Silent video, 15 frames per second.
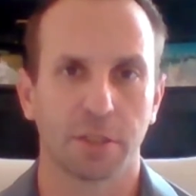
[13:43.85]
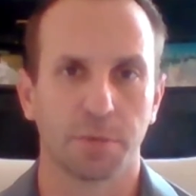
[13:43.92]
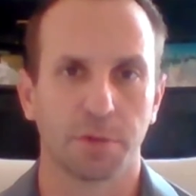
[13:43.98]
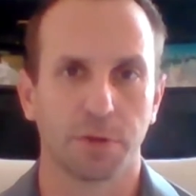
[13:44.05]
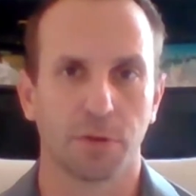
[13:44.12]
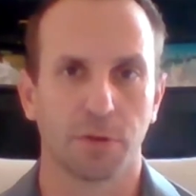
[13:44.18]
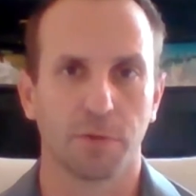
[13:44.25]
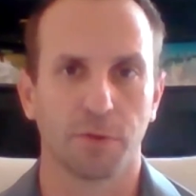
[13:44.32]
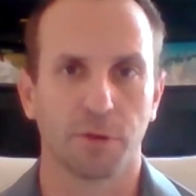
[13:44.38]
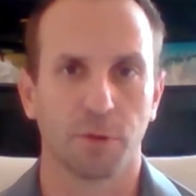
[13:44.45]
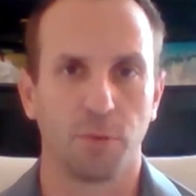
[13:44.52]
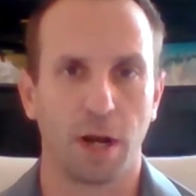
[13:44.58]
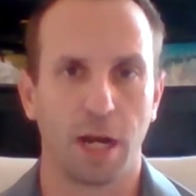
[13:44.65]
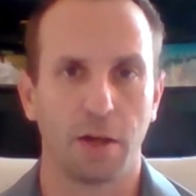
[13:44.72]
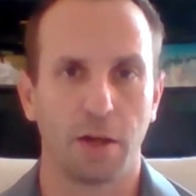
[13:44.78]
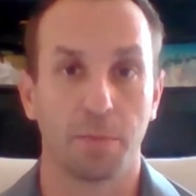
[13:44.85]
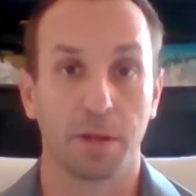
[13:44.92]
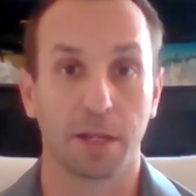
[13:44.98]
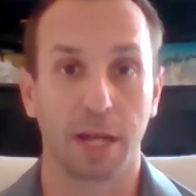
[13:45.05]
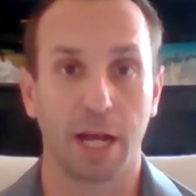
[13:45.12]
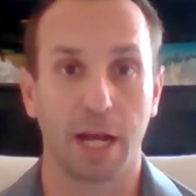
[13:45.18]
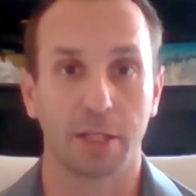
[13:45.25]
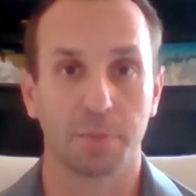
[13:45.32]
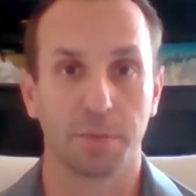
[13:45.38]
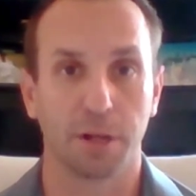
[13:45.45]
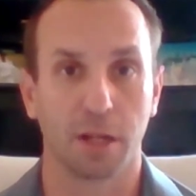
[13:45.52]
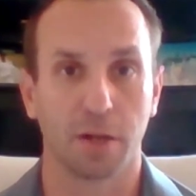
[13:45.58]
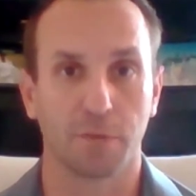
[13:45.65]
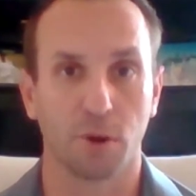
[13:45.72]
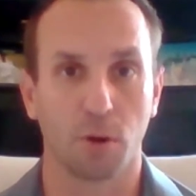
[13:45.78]
You've been recruiting for a while. You've been a guy that's been
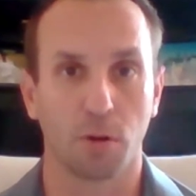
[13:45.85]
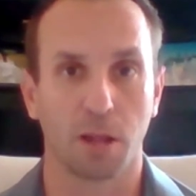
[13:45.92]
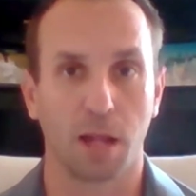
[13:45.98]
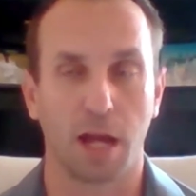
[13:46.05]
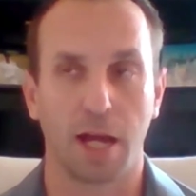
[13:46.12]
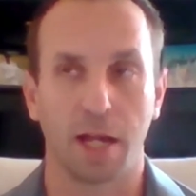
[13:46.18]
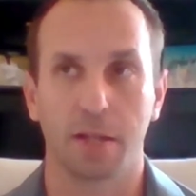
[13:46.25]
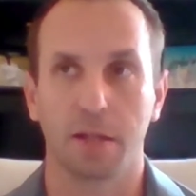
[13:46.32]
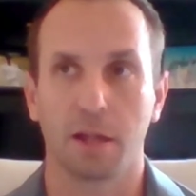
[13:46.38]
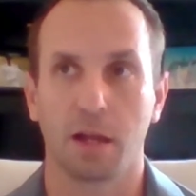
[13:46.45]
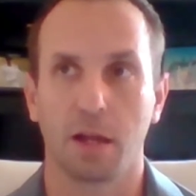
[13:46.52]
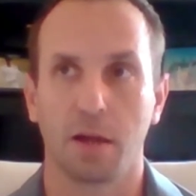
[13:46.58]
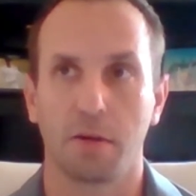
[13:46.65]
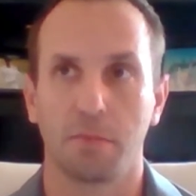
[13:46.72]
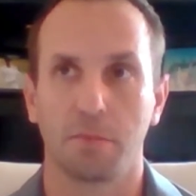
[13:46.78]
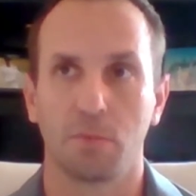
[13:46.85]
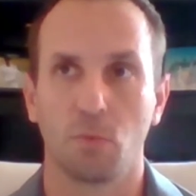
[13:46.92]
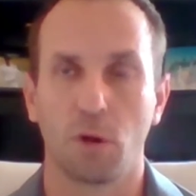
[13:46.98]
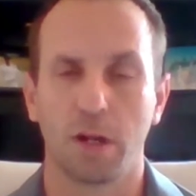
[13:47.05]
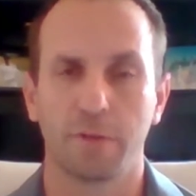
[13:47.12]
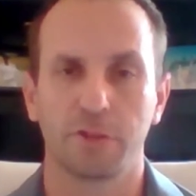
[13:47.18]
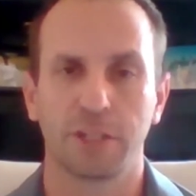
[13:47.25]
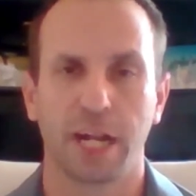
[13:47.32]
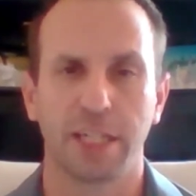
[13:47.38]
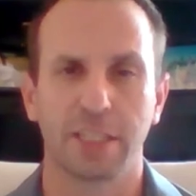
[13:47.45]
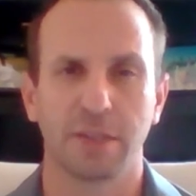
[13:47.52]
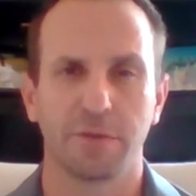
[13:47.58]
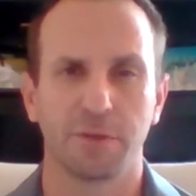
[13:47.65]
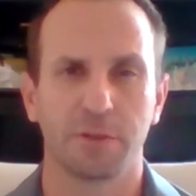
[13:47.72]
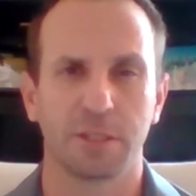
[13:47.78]
on the road a lot. What change
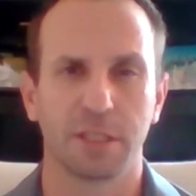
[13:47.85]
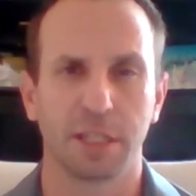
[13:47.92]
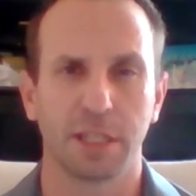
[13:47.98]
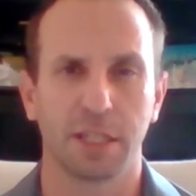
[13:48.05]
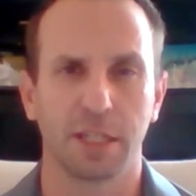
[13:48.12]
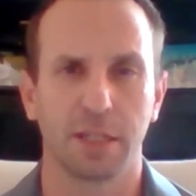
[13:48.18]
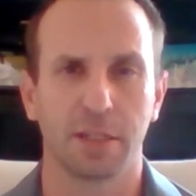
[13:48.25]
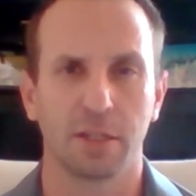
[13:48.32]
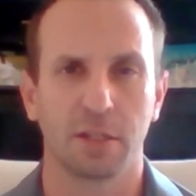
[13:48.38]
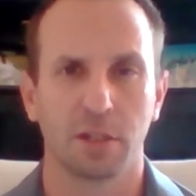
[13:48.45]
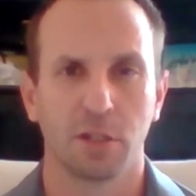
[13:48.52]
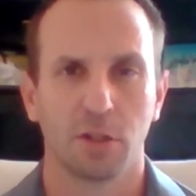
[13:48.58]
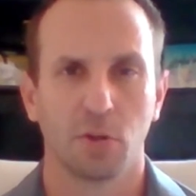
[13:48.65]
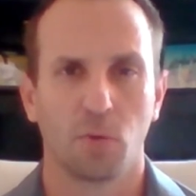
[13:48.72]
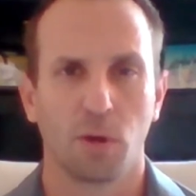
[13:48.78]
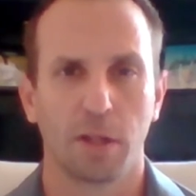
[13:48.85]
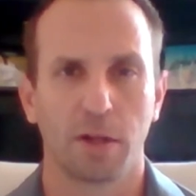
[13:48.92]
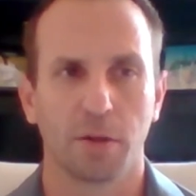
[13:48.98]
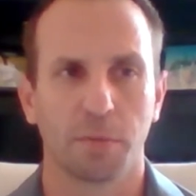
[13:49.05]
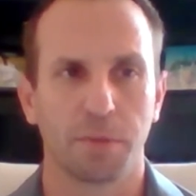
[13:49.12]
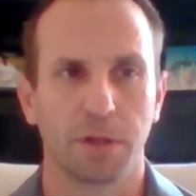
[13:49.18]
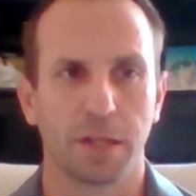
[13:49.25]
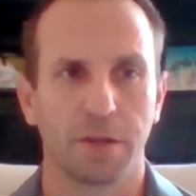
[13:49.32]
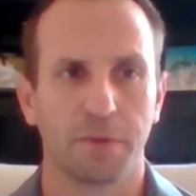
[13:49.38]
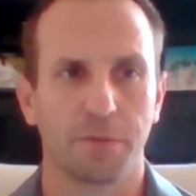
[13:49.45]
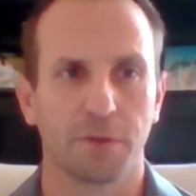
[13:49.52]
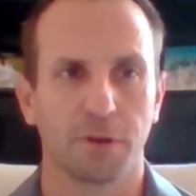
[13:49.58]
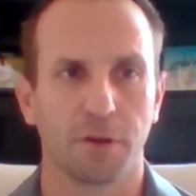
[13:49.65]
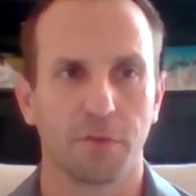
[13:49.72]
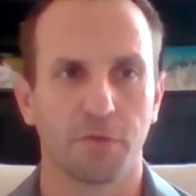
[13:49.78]
have you seen, whether it be
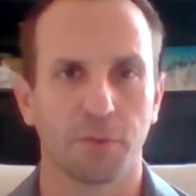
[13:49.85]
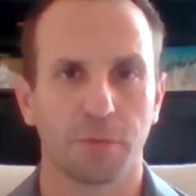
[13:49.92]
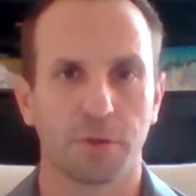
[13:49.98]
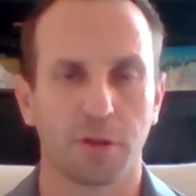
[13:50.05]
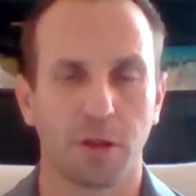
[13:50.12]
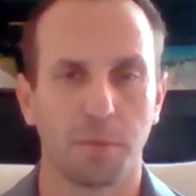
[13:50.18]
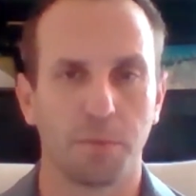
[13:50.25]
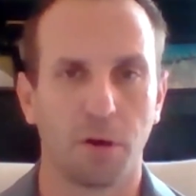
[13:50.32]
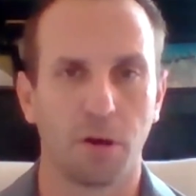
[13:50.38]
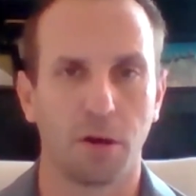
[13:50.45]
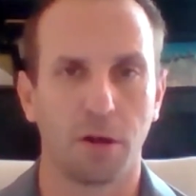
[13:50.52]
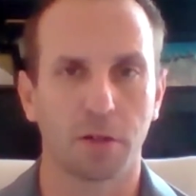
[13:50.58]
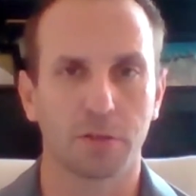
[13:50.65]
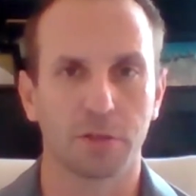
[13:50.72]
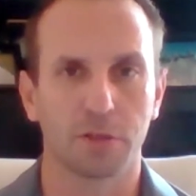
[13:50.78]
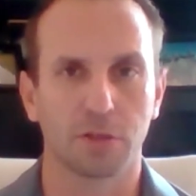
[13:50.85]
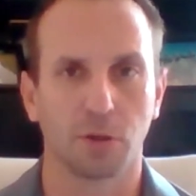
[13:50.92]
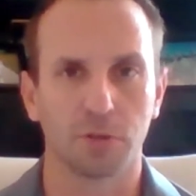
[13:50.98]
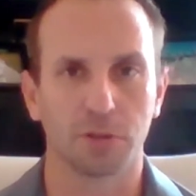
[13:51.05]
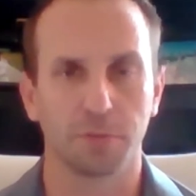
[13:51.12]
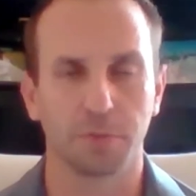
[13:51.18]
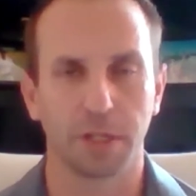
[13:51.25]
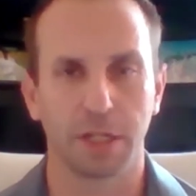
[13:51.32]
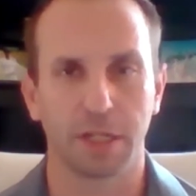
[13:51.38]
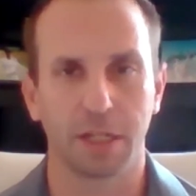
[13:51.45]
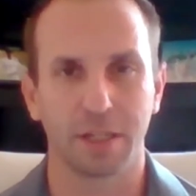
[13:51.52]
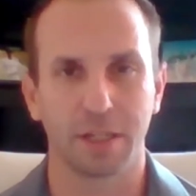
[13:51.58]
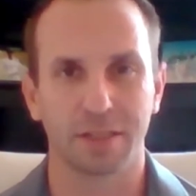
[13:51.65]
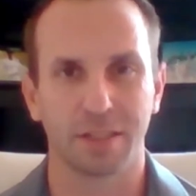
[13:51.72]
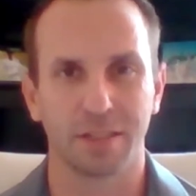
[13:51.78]
from club ball to social
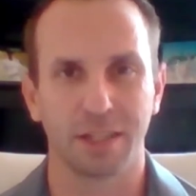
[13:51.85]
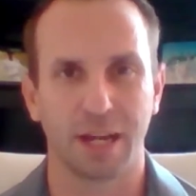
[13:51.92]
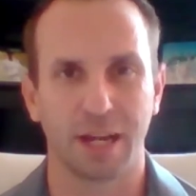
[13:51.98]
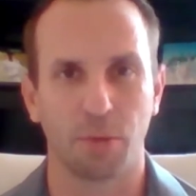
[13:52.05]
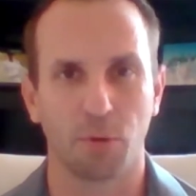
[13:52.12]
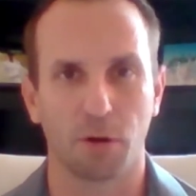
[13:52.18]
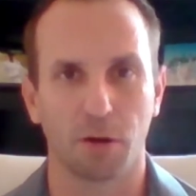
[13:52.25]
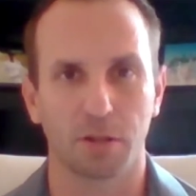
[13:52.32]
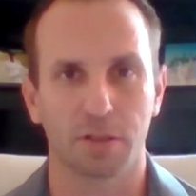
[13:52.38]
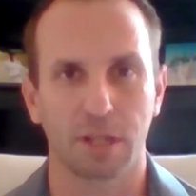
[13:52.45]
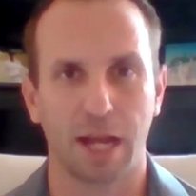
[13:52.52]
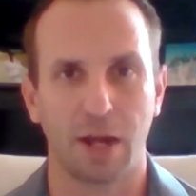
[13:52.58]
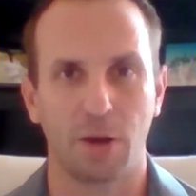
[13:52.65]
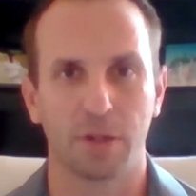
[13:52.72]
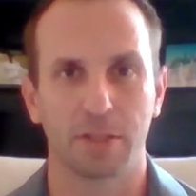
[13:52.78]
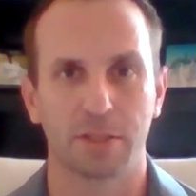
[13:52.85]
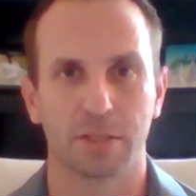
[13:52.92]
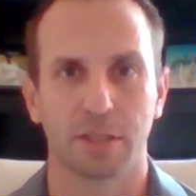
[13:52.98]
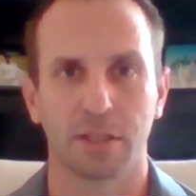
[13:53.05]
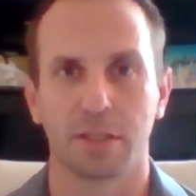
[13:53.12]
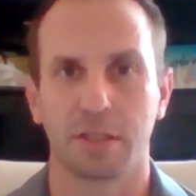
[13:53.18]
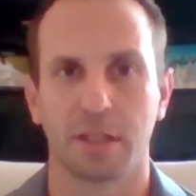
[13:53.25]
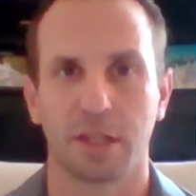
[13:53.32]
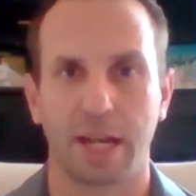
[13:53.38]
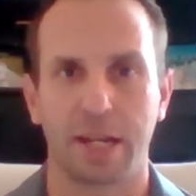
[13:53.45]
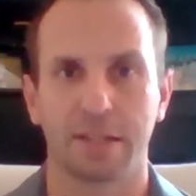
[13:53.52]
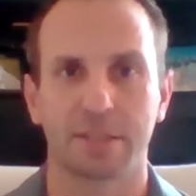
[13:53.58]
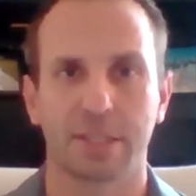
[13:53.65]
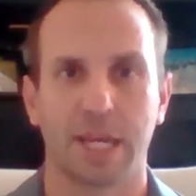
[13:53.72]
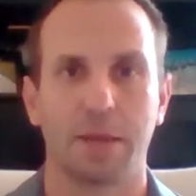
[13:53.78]
media to networks? How has the
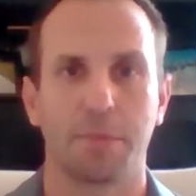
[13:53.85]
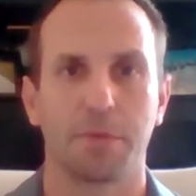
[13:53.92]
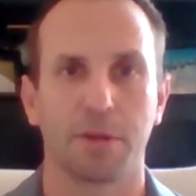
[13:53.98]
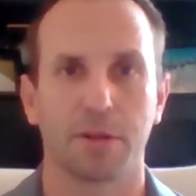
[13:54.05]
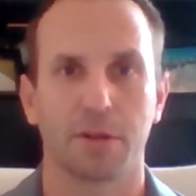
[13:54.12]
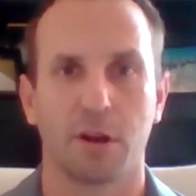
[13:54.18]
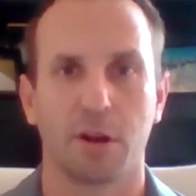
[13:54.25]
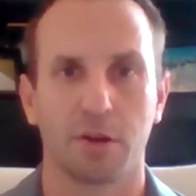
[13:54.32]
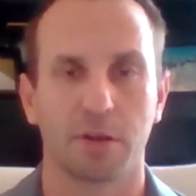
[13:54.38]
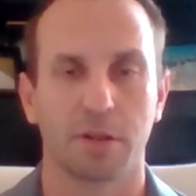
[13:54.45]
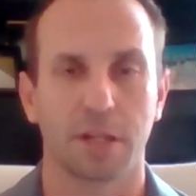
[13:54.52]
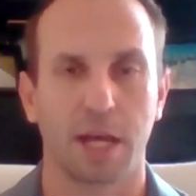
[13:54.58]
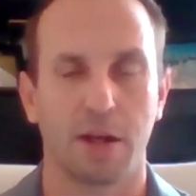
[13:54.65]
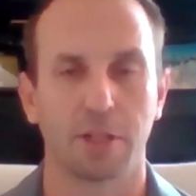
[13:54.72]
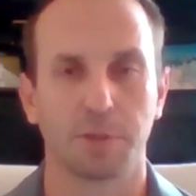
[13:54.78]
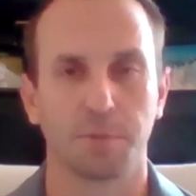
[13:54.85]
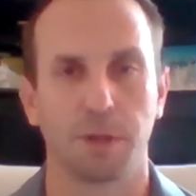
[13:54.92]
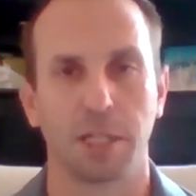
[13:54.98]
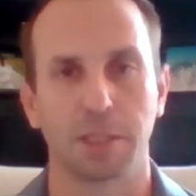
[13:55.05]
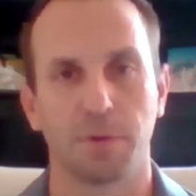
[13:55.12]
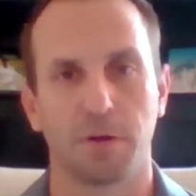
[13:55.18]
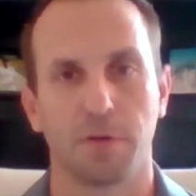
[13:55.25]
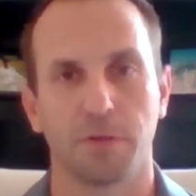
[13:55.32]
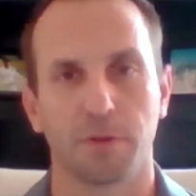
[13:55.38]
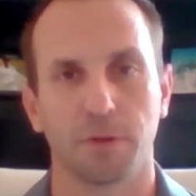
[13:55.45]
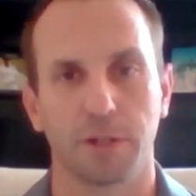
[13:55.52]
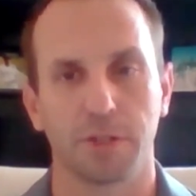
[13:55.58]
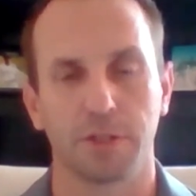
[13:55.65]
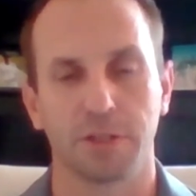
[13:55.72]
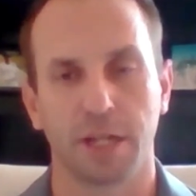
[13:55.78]
landscape and the current college baseball
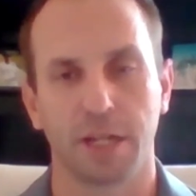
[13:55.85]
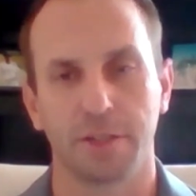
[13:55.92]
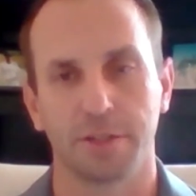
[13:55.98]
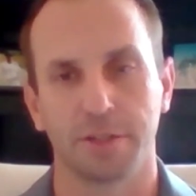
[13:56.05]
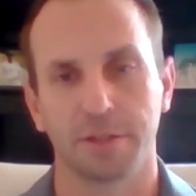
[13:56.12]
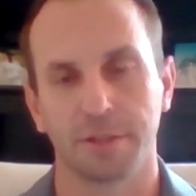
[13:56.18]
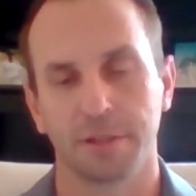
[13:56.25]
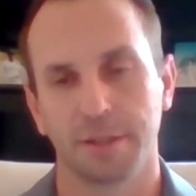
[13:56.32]
recruiting changed?